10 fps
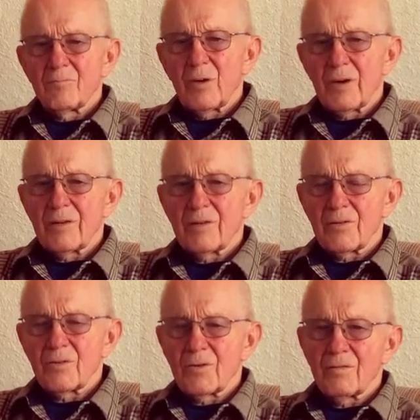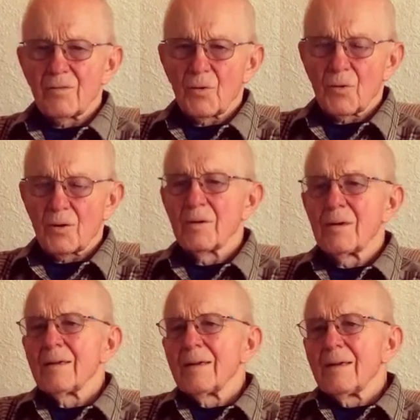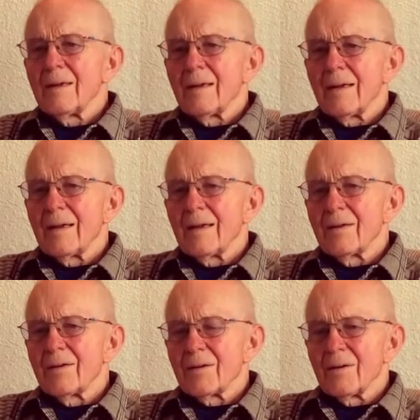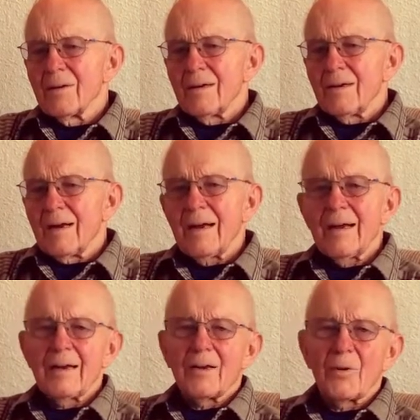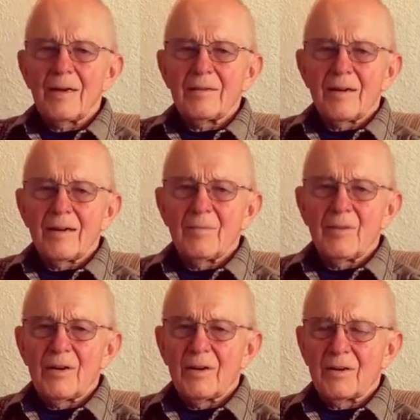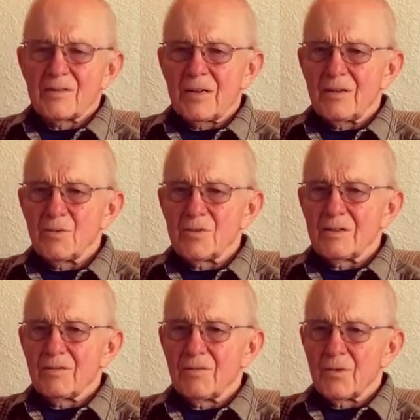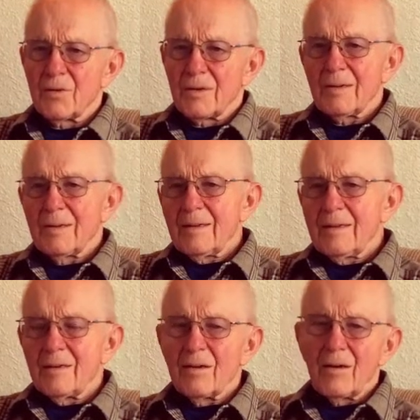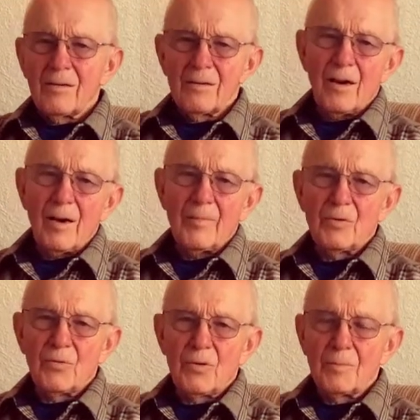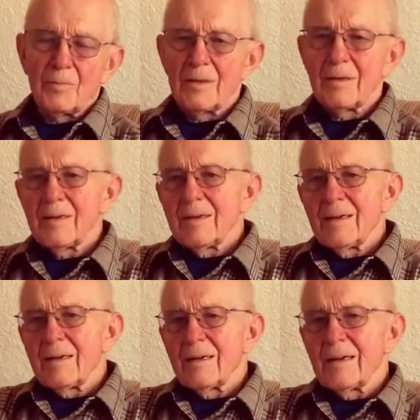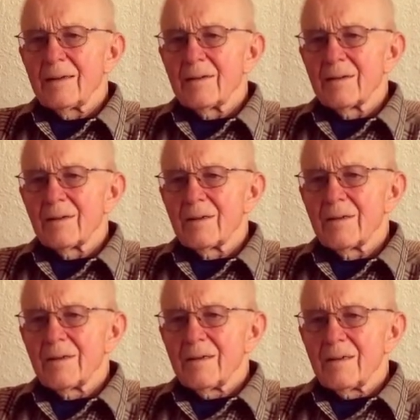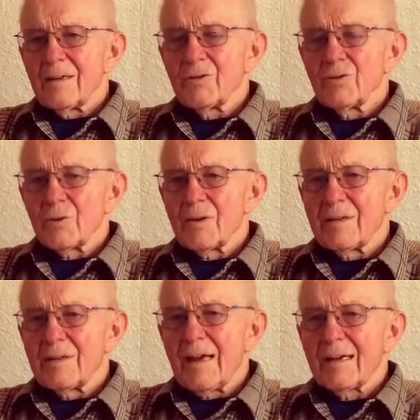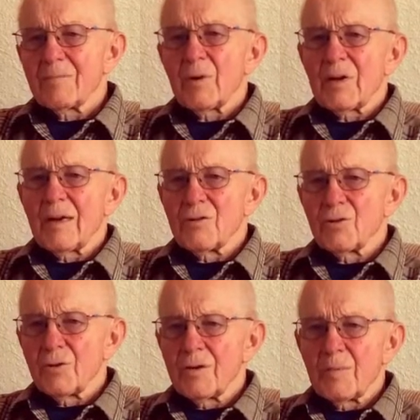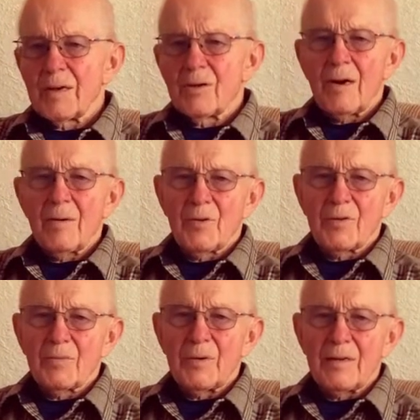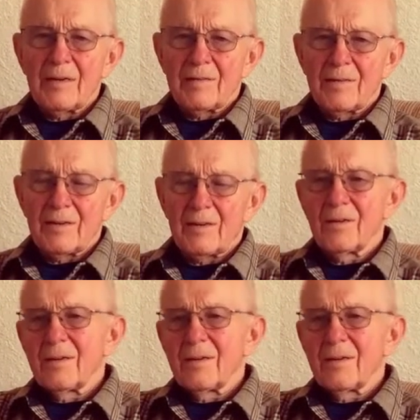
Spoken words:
really the third floor, and I had a great time there because I used it for a hobby room and enjoyed that. But I enjoyed my grandmother being there